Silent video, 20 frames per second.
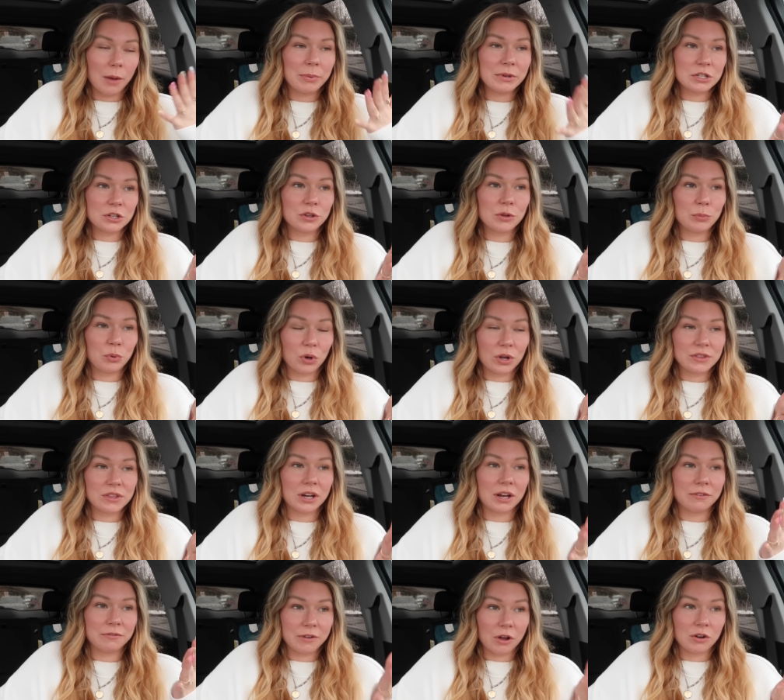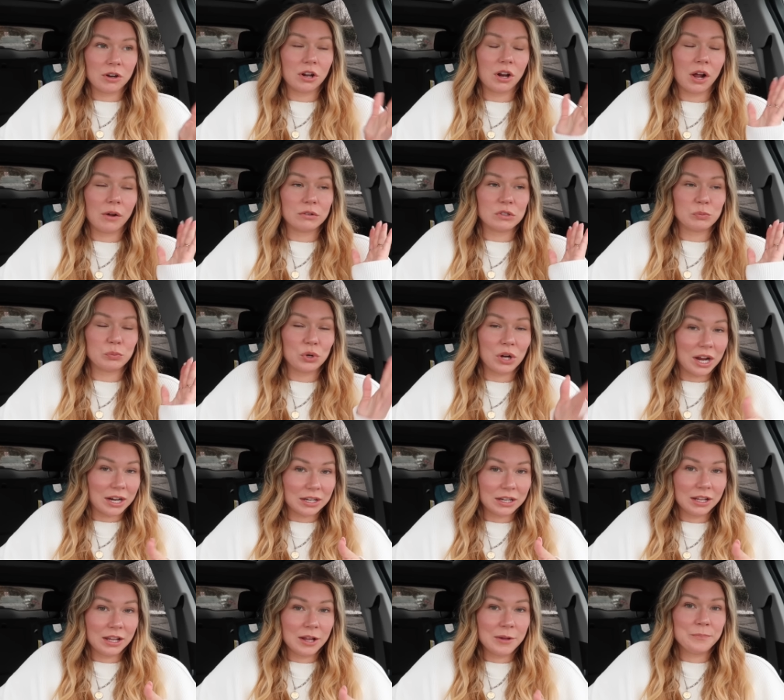up until the point that I found out I was
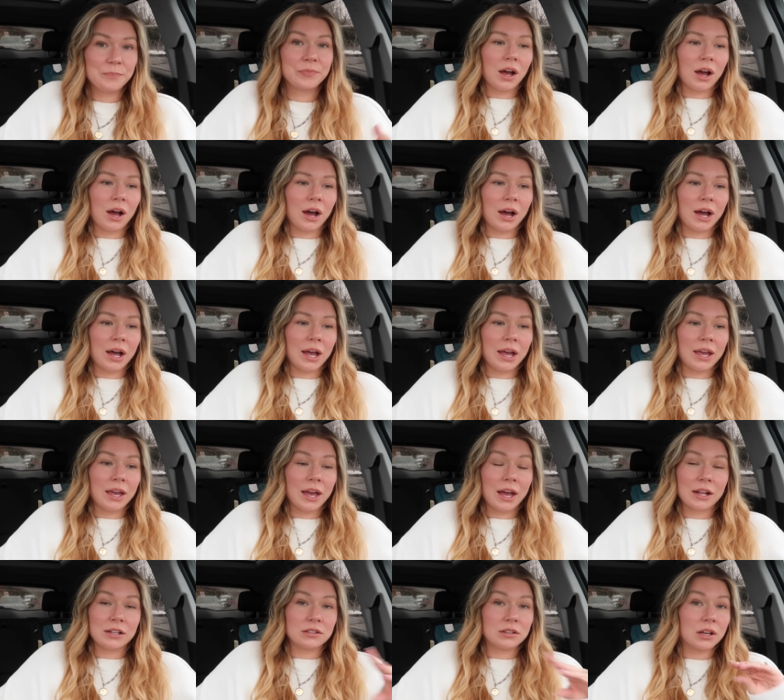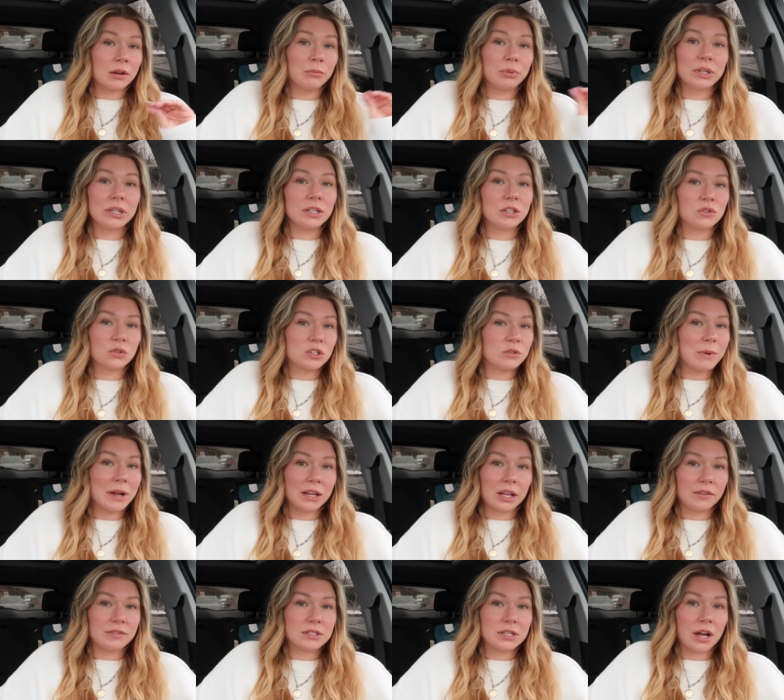pregnant. I had completely switched my
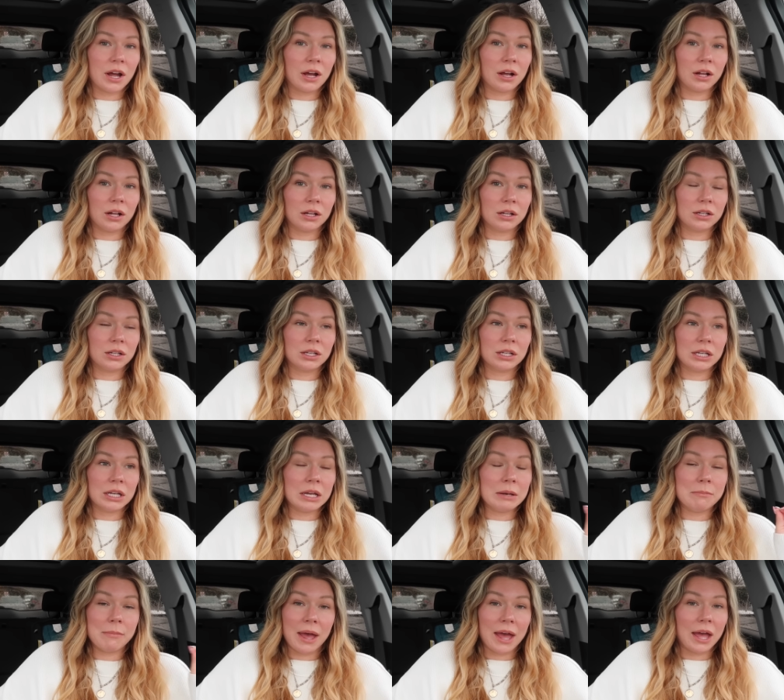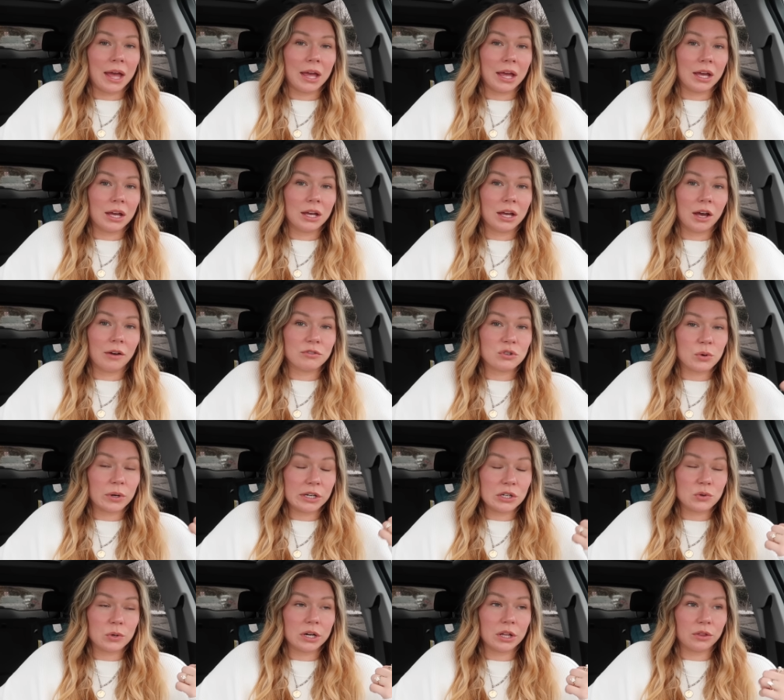lifestyle in May of
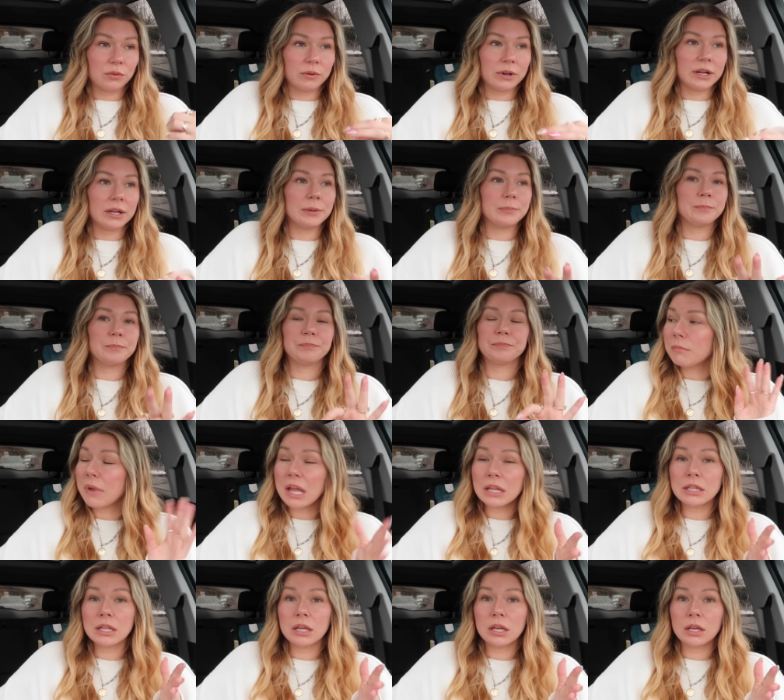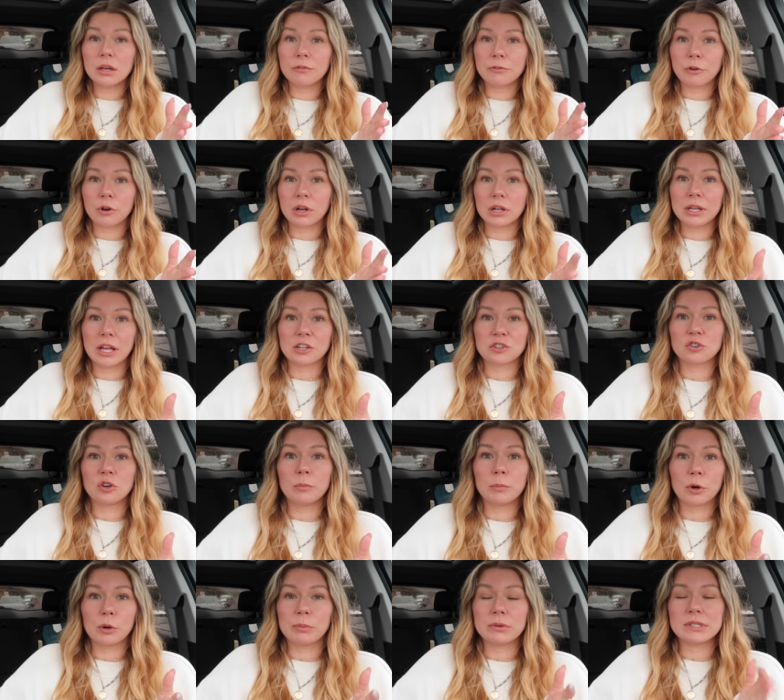2023, mainly for
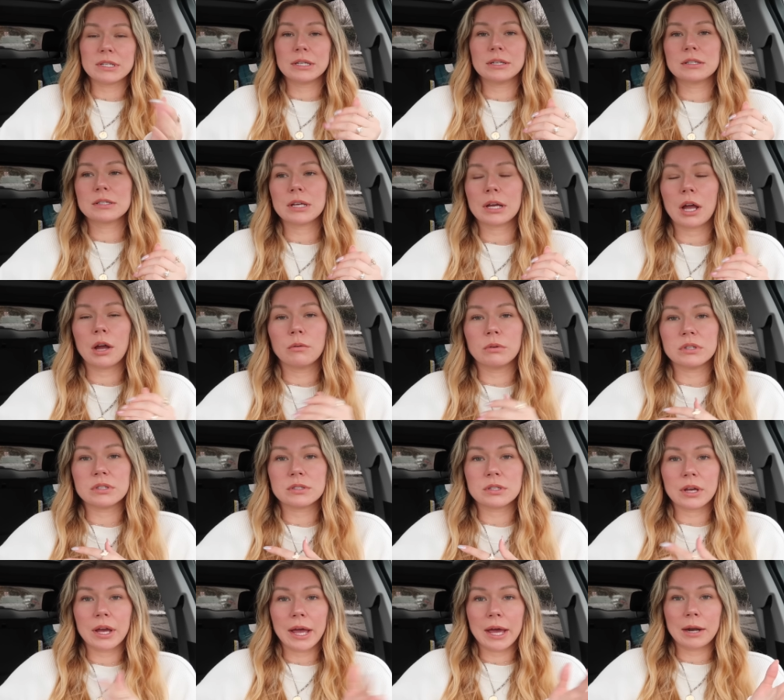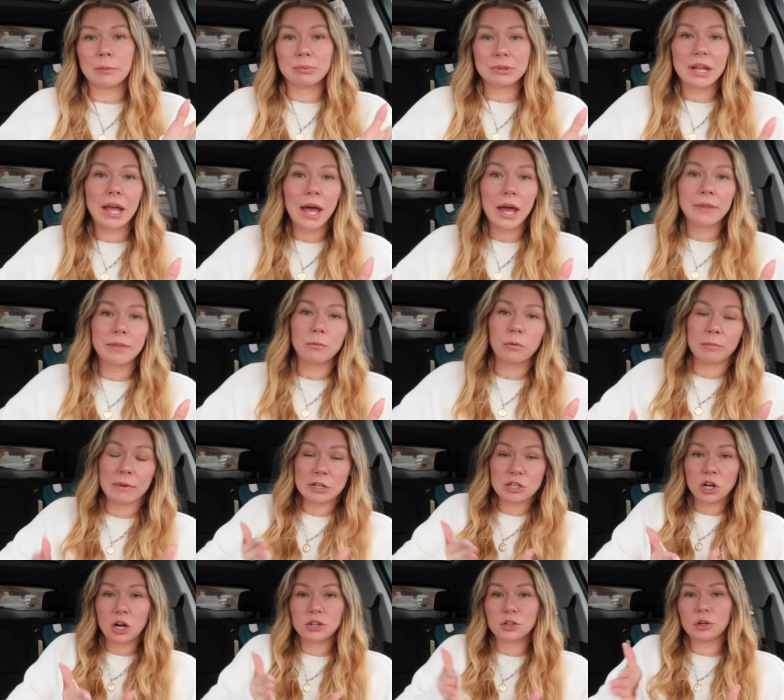cholesterol purposes. Like I was, I had a plan with my
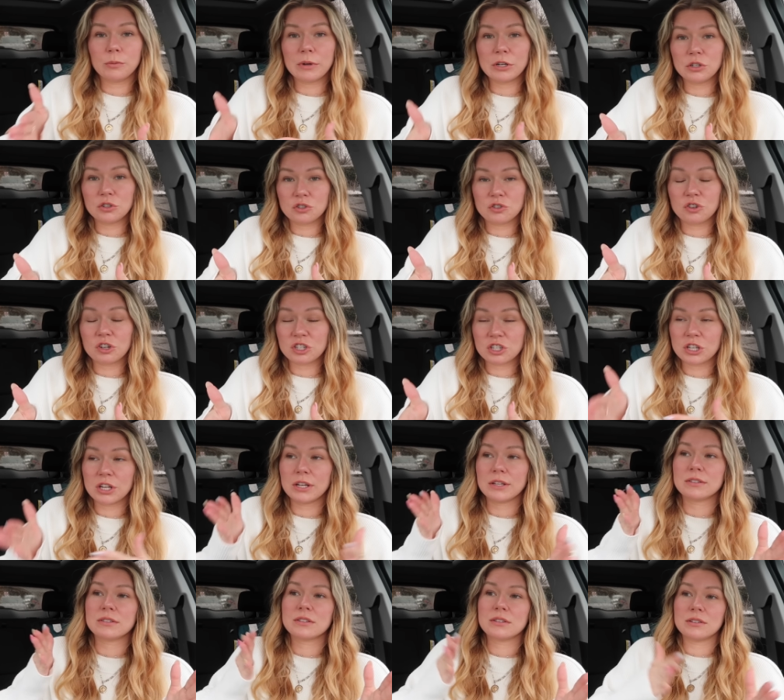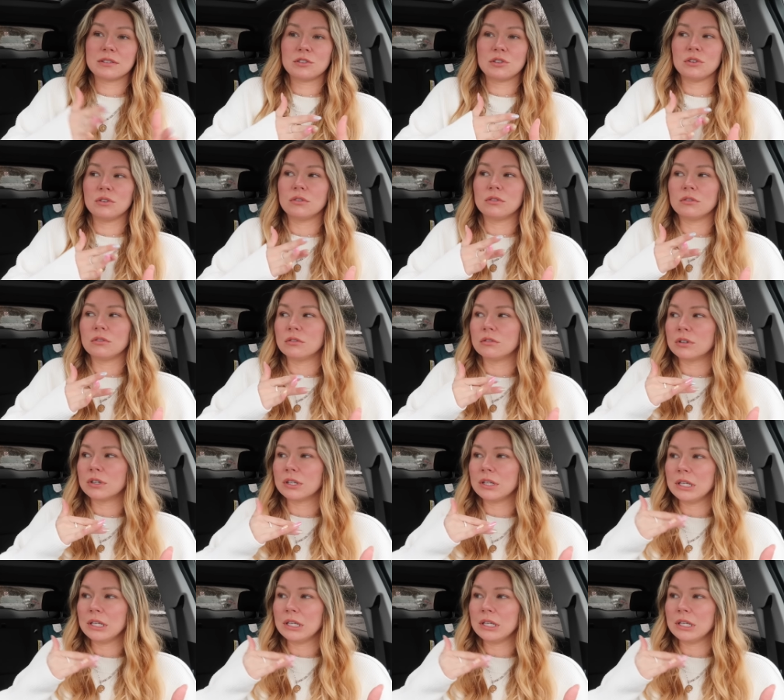doctor my nutritionist to